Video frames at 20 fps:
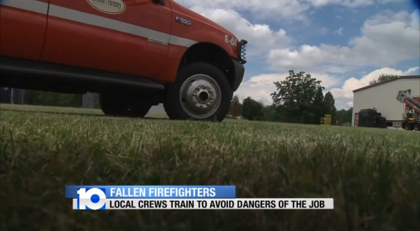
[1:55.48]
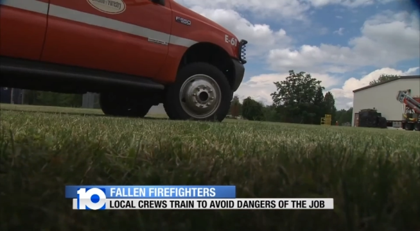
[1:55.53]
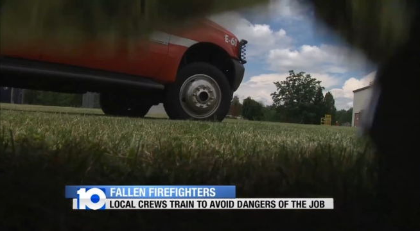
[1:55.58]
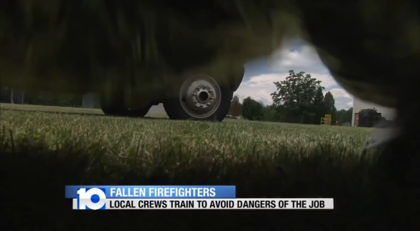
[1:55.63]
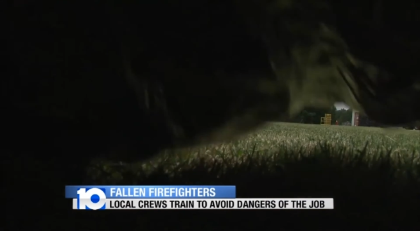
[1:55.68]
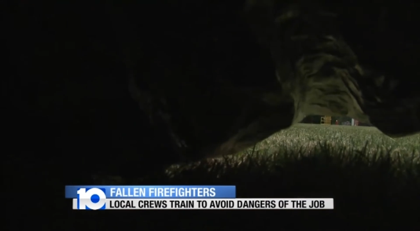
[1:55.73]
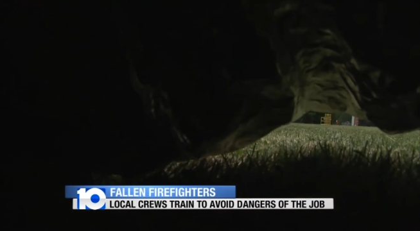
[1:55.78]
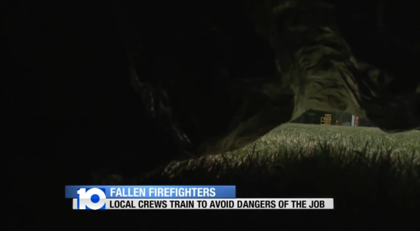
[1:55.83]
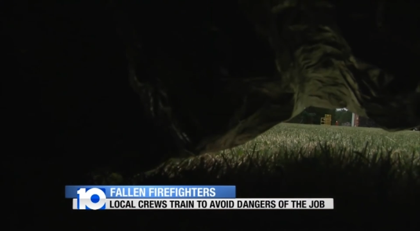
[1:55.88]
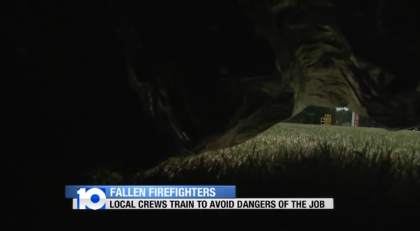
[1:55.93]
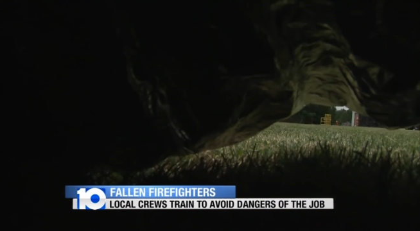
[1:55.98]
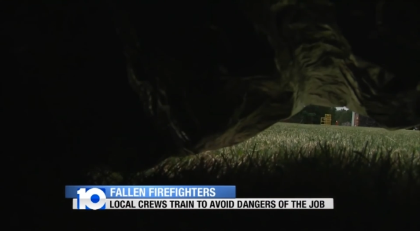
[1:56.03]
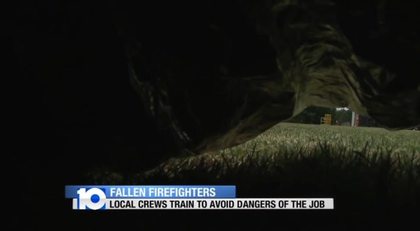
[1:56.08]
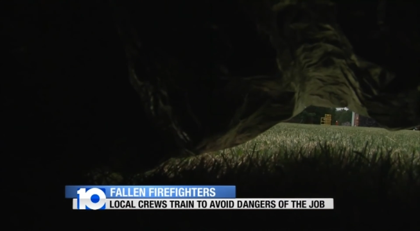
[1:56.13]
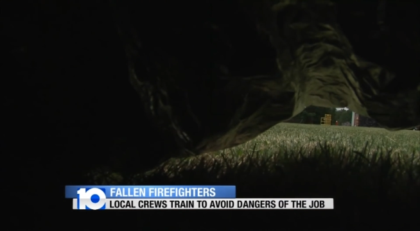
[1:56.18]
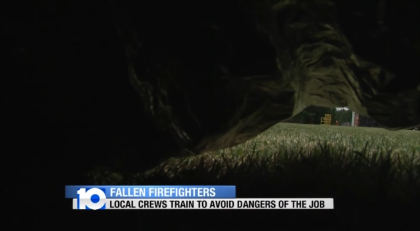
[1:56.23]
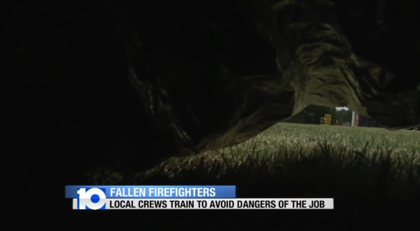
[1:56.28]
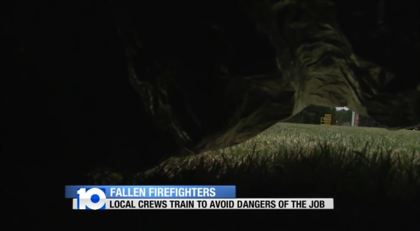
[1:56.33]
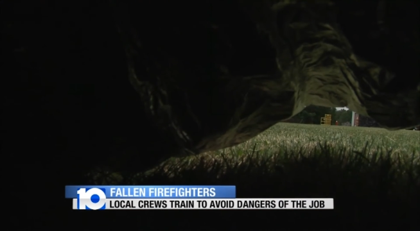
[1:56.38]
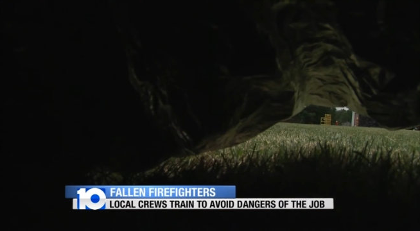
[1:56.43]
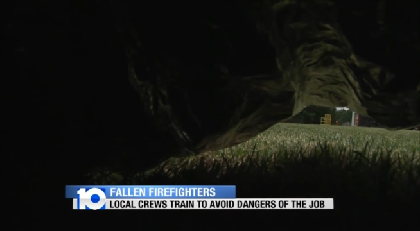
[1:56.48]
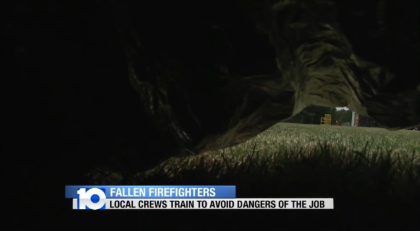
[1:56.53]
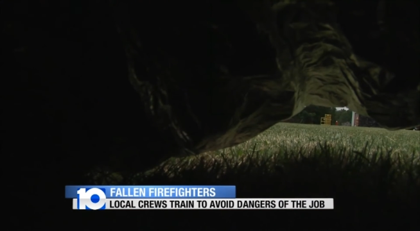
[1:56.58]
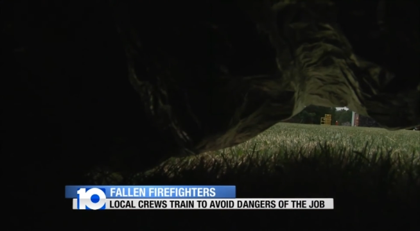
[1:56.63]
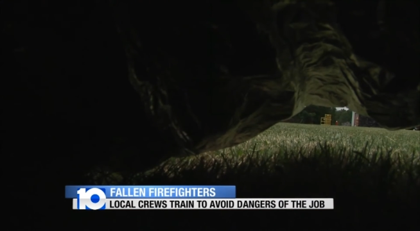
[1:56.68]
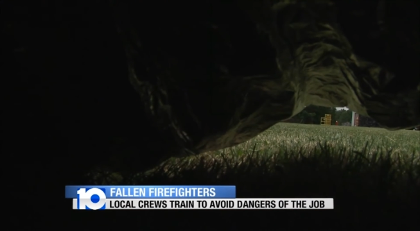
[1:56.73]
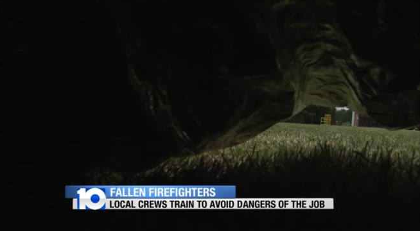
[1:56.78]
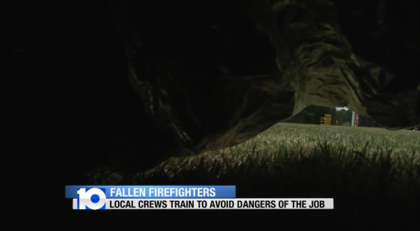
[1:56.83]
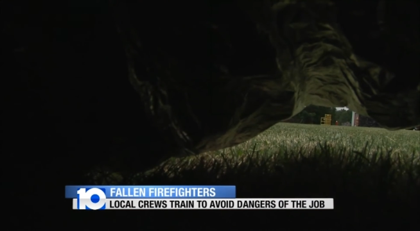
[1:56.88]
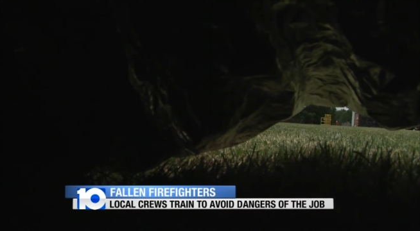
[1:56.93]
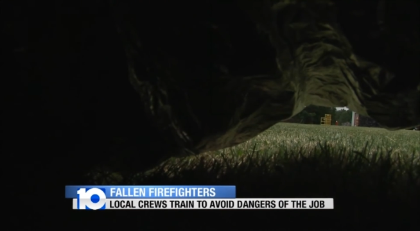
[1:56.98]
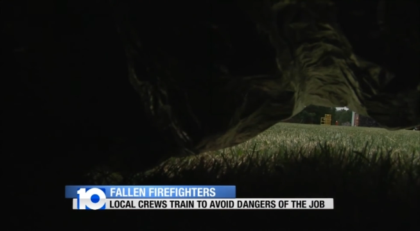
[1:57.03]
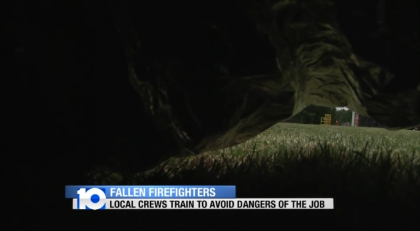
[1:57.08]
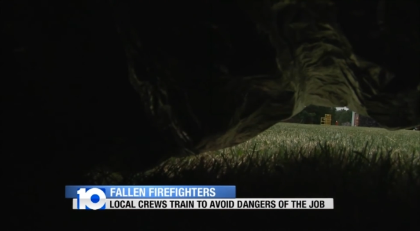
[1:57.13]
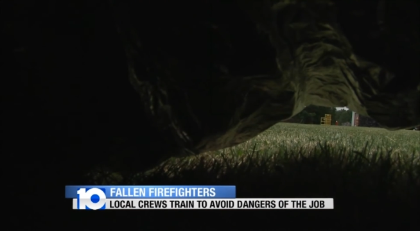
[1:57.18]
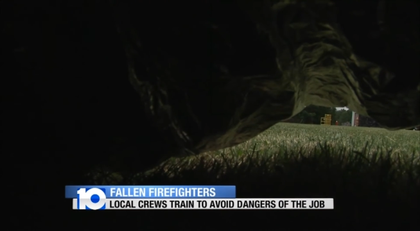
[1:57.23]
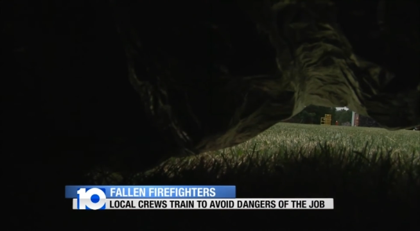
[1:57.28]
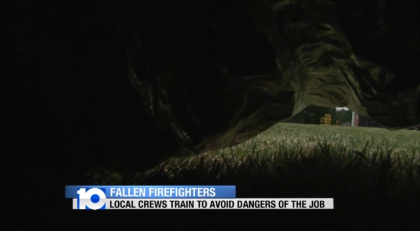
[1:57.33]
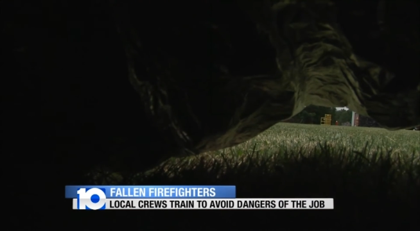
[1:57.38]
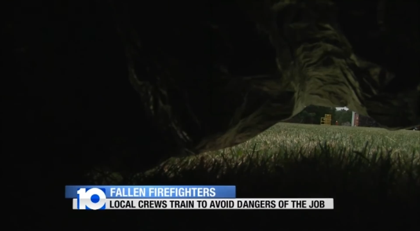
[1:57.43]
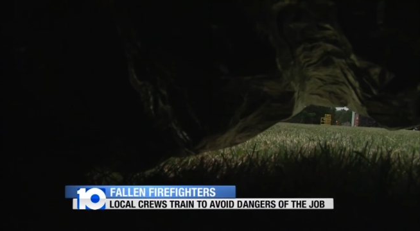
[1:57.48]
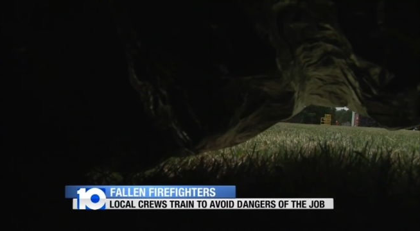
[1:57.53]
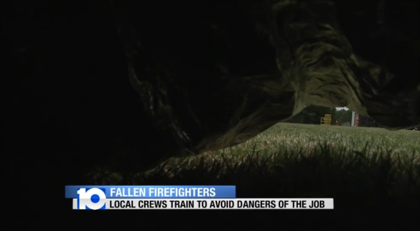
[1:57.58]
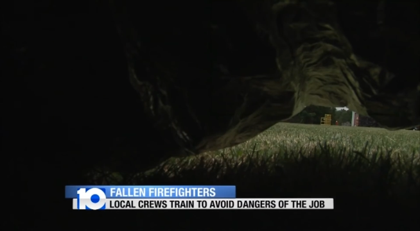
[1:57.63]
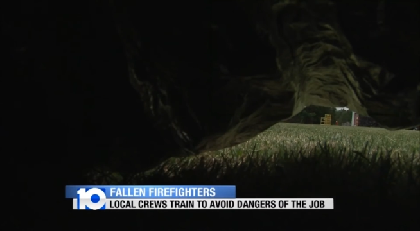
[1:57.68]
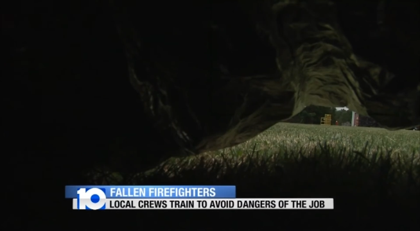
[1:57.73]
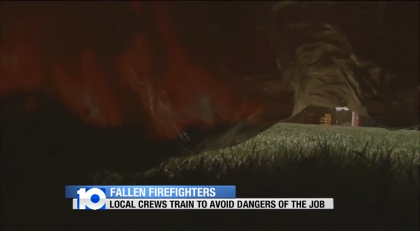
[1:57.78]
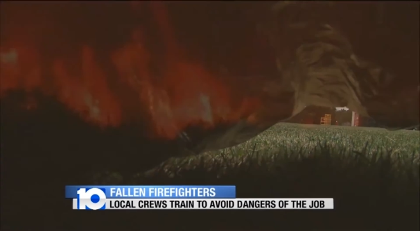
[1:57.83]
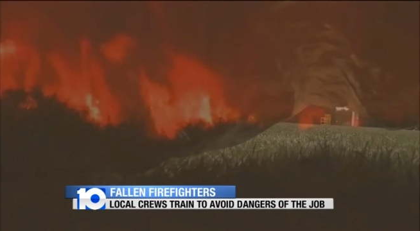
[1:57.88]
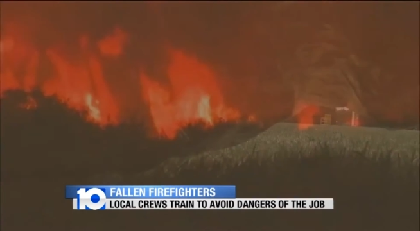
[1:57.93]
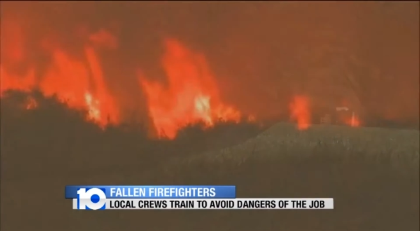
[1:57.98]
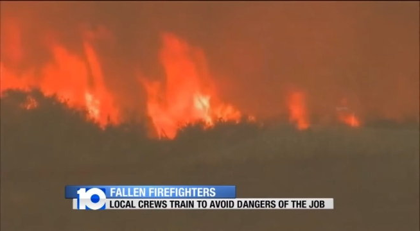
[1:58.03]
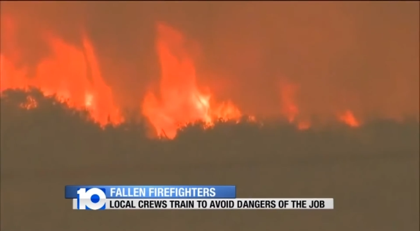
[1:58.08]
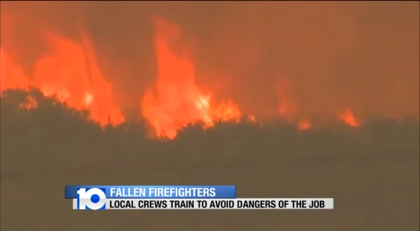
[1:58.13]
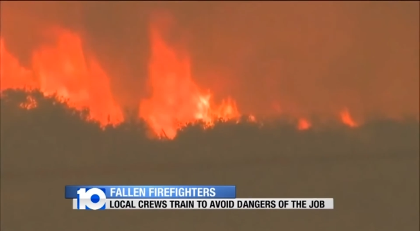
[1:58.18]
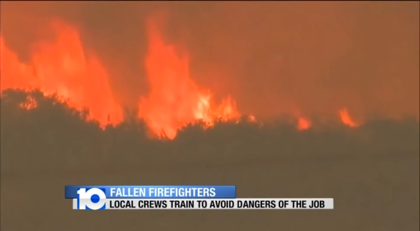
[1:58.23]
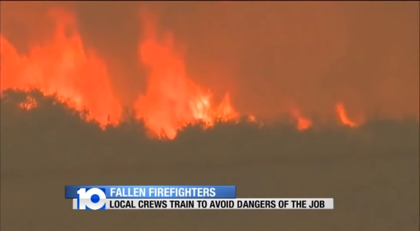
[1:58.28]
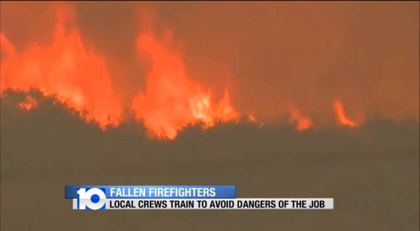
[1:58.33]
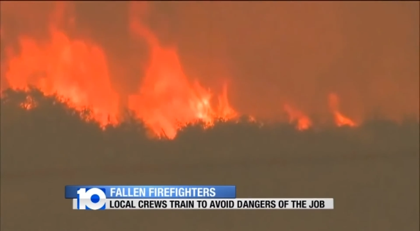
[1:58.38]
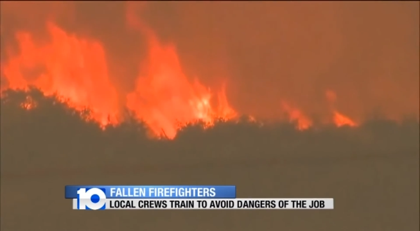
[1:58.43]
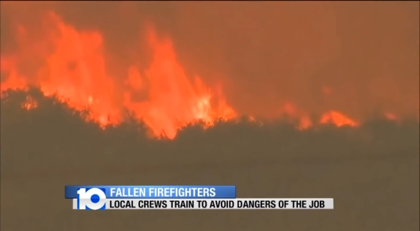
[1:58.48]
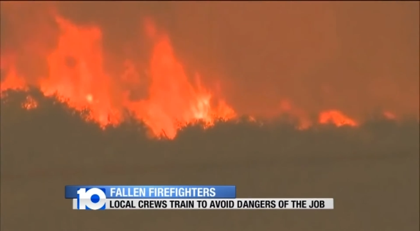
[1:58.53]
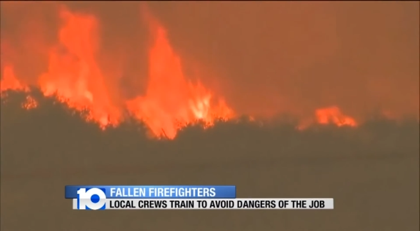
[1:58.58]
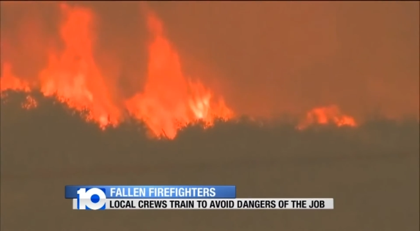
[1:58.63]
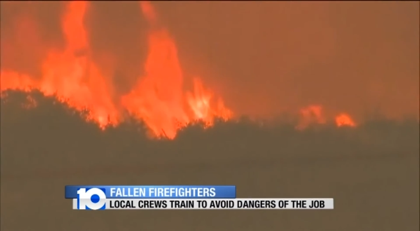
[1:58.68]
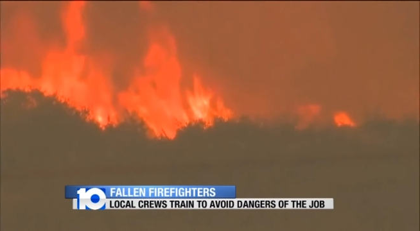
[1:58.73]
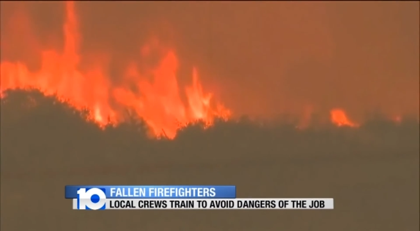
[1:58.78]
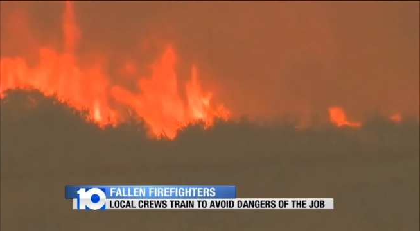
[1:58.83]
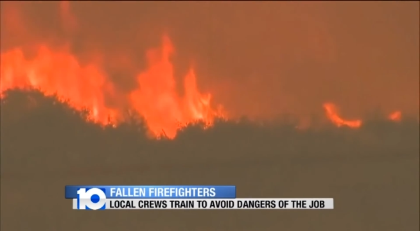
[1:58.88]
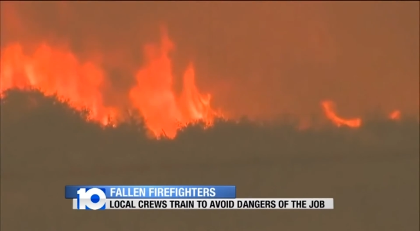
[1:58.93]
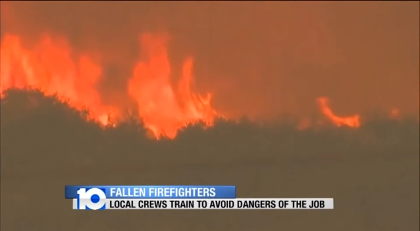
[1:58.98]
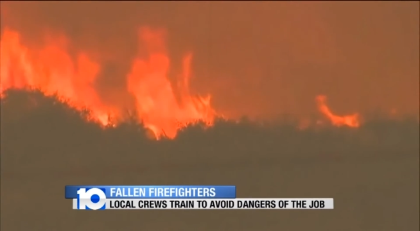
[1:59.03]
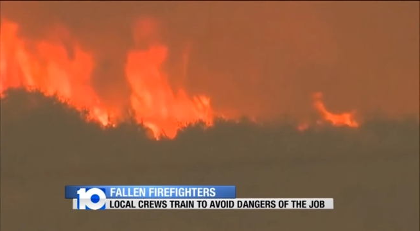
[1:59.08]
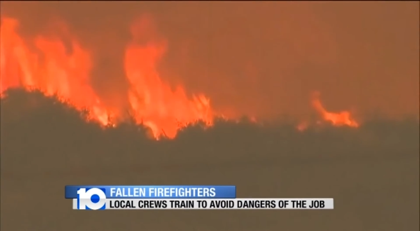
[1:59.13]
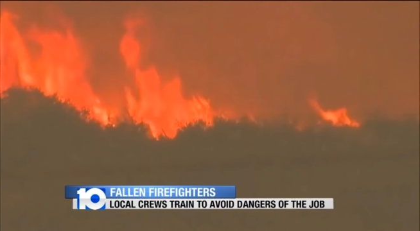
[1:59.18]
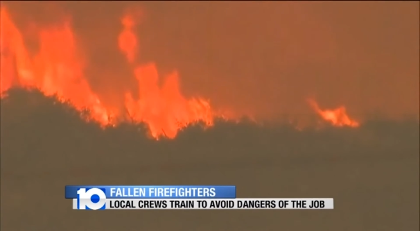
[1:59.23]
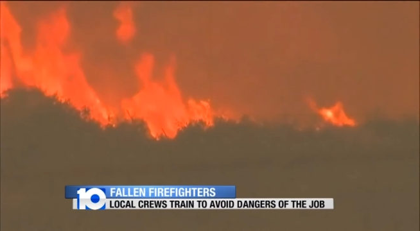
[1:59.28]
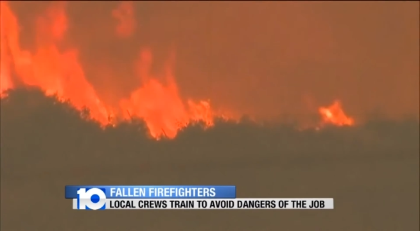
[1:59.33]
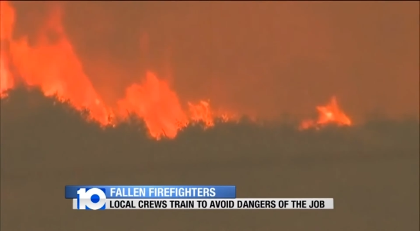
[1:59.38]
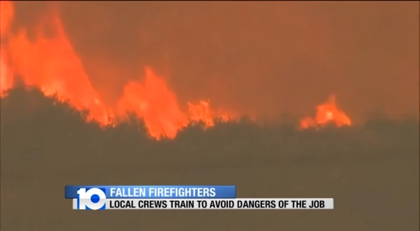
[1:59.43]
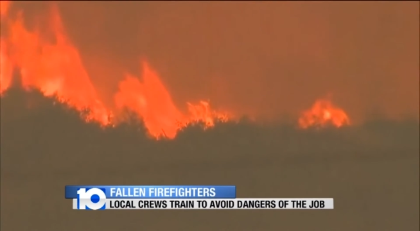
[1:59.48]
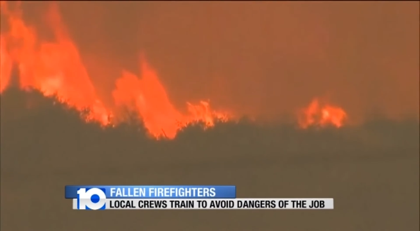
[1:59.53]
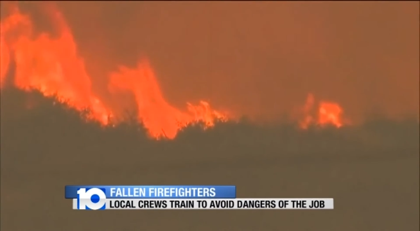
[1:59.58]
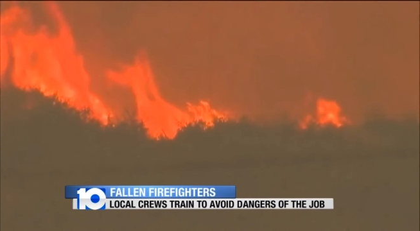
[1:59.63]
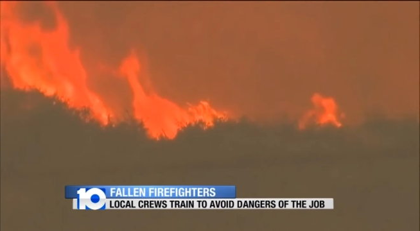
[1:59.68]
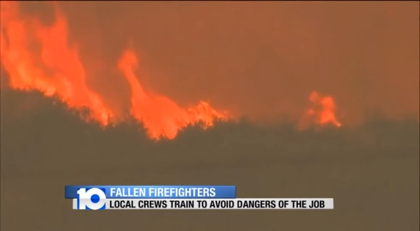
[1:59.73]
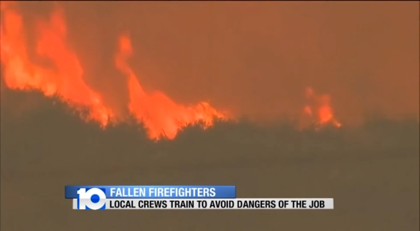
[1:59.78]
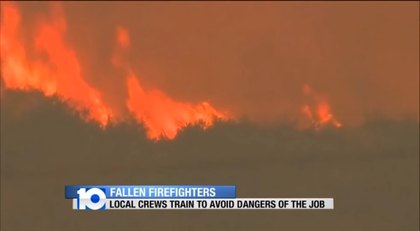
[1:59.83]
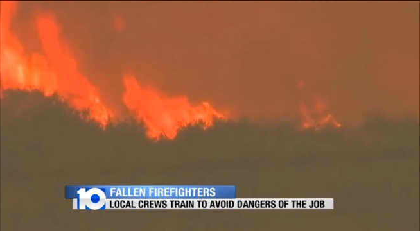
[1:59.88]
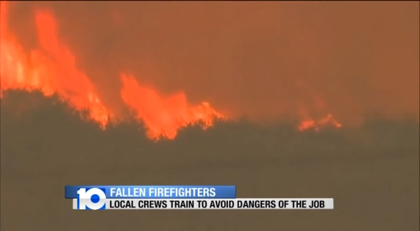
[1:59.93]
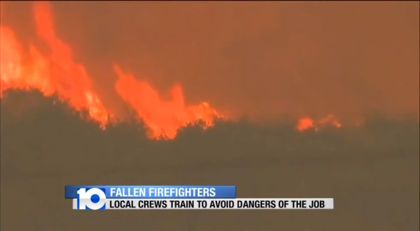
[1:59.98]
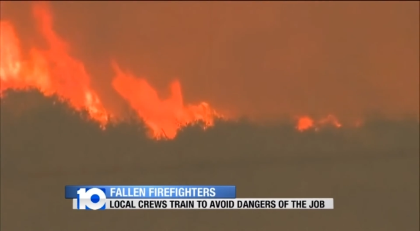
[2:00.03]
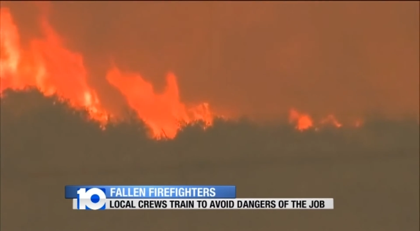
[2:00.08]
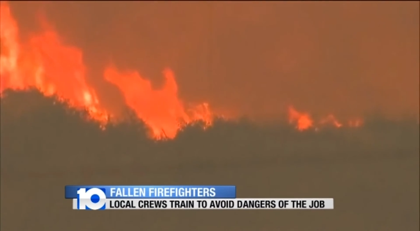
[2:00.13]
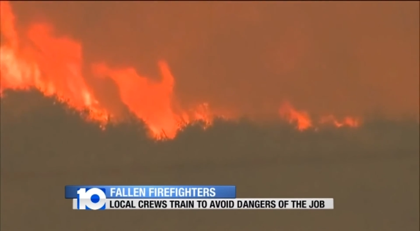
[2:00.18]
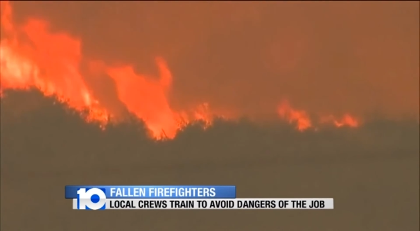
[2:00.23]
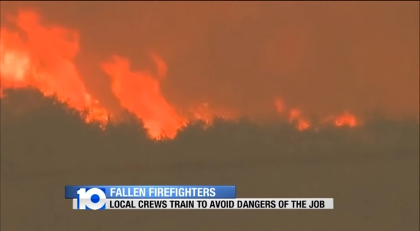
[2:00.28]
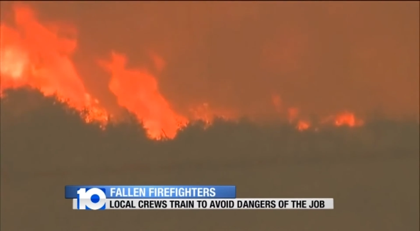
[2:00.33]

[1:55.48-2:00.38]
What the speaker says: (no speaker visible)